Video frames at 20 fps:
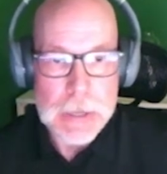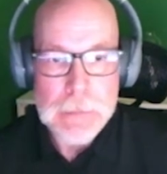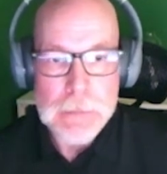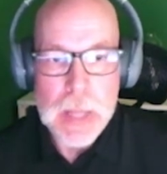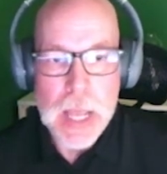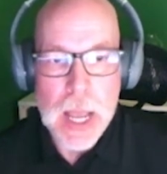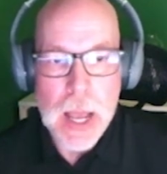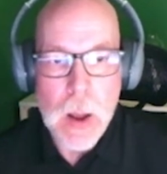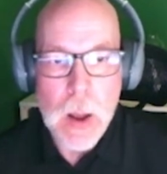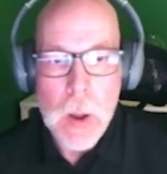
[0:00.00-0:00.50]

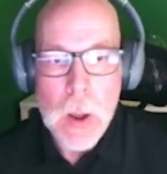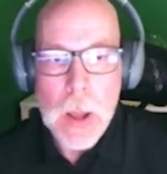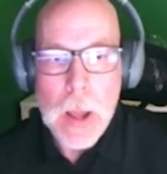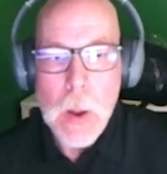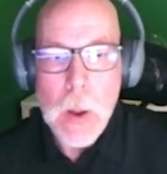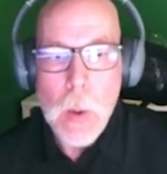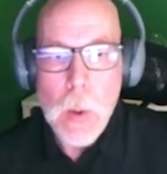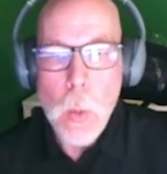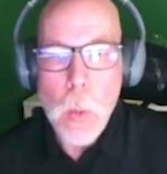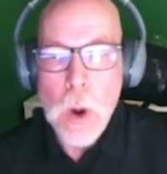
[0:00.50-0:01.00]
Now,
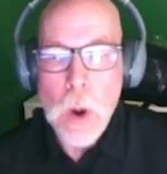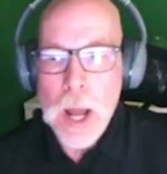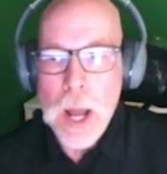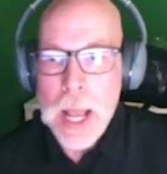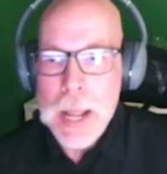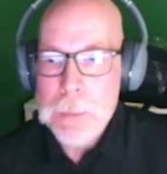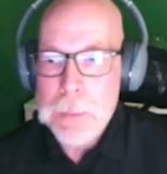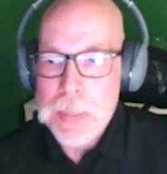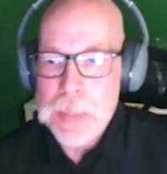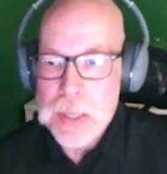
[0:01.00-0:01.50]
when I
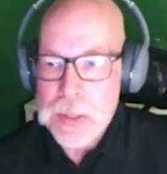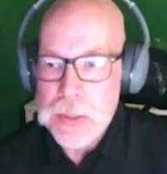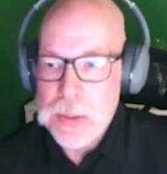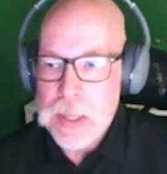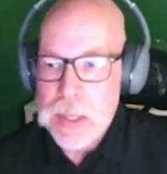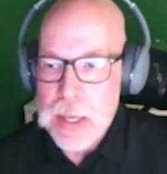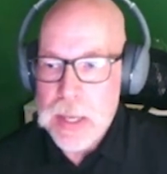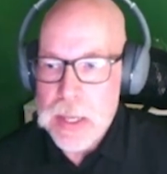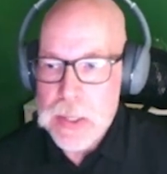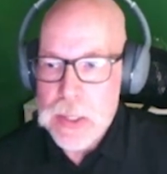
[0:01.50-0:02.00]
built
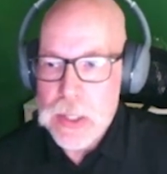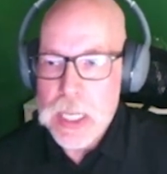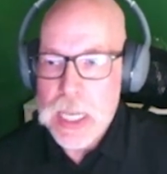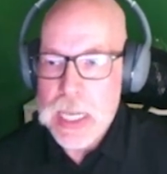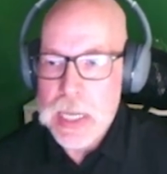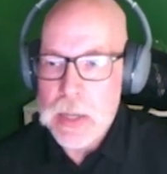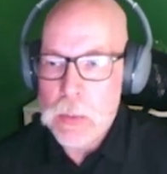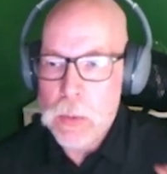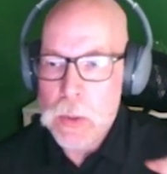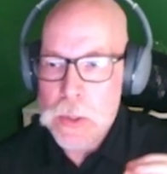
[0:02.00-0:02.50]
this,
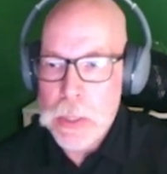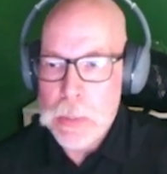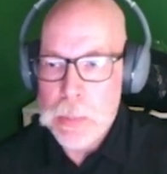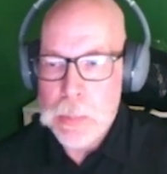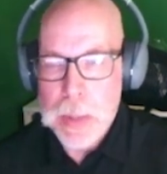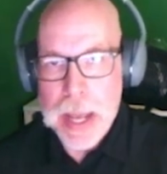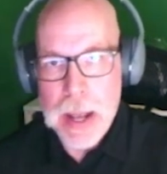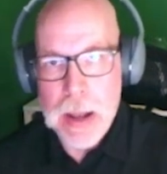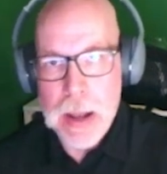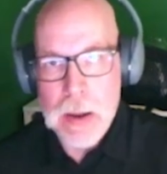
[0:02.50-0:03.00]
it was
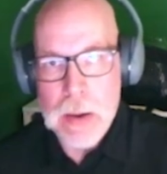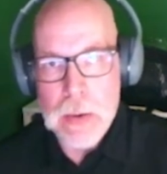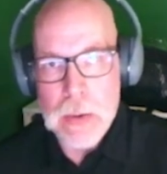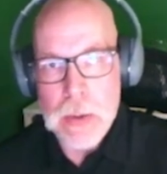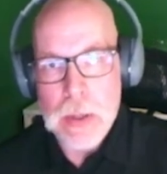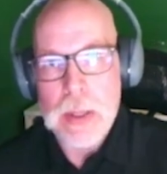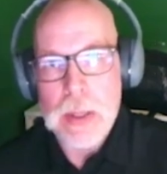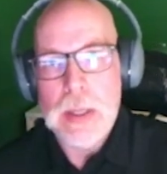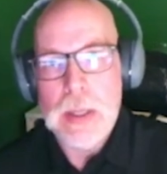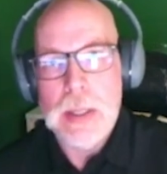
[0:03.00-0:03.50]
about
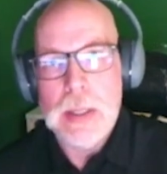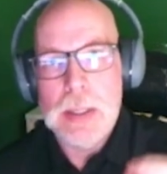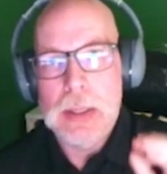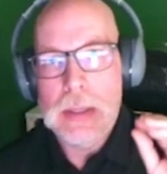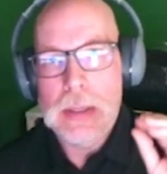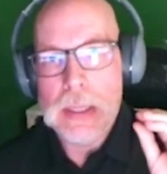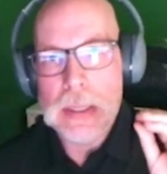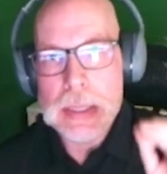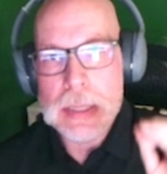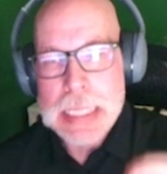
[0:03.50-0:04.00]

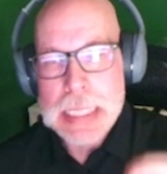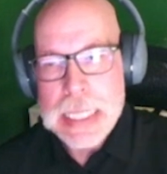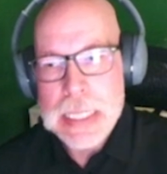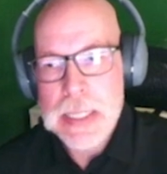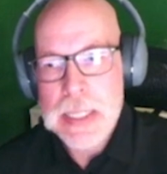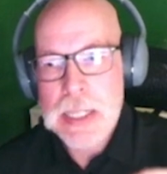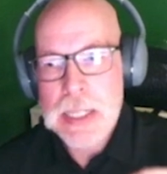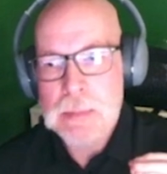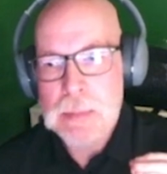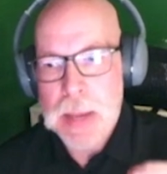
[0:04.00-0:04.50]
the least
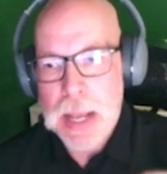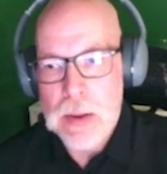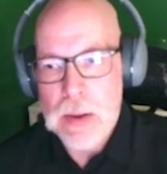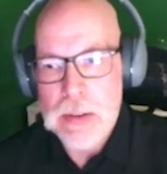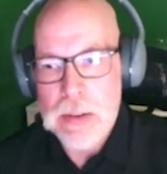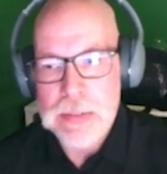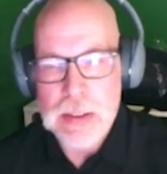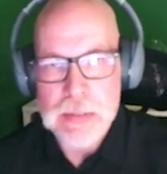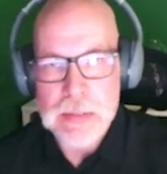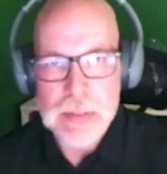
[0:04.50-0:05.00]
amount
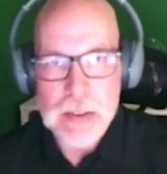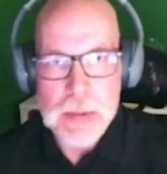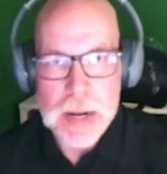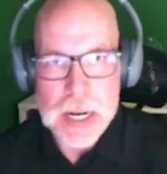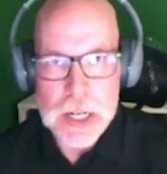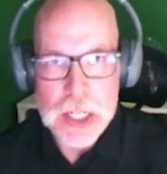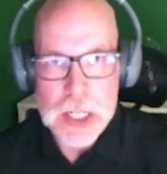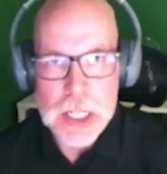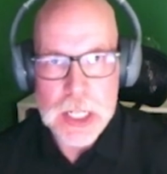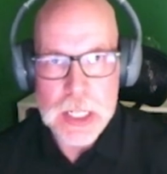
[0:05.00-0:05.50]
of
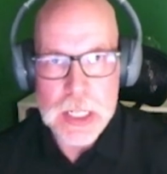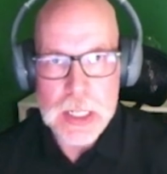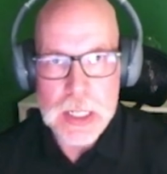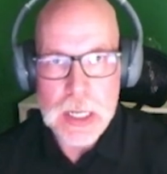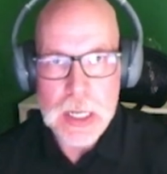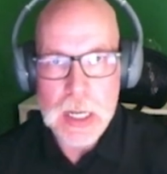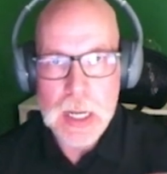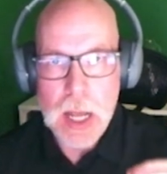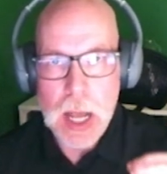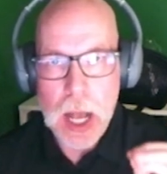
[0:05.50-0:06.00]
information
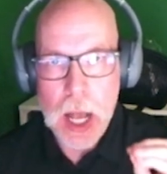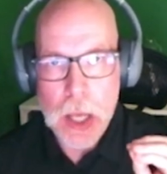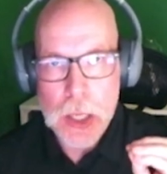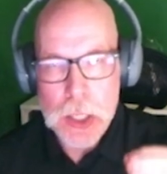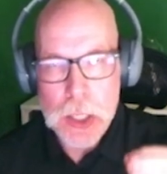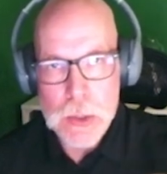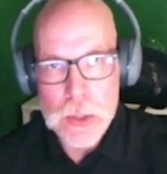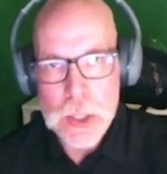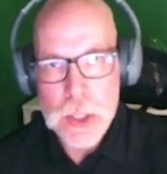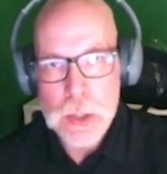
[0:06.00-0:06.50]
a
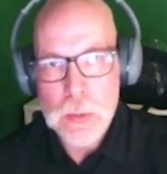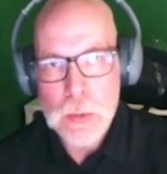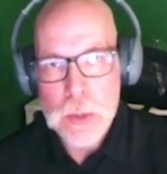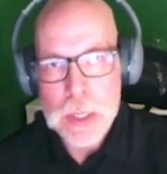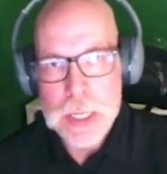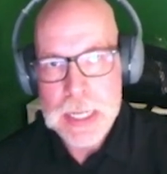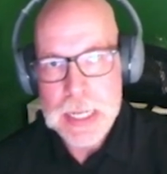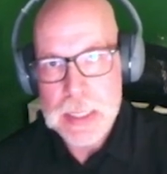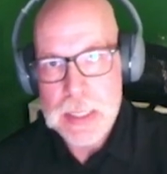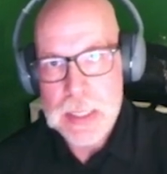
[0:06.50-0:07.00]
user would
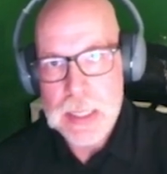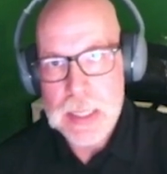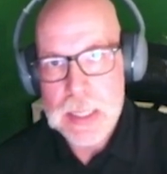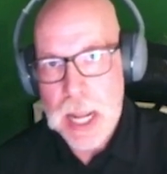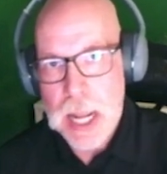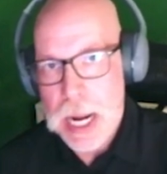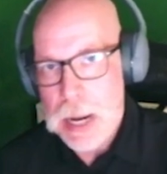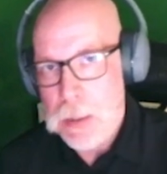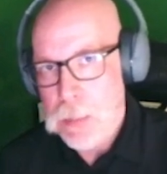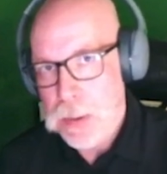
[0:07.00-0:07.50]
need to
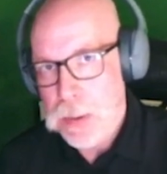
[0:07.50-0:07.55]
type,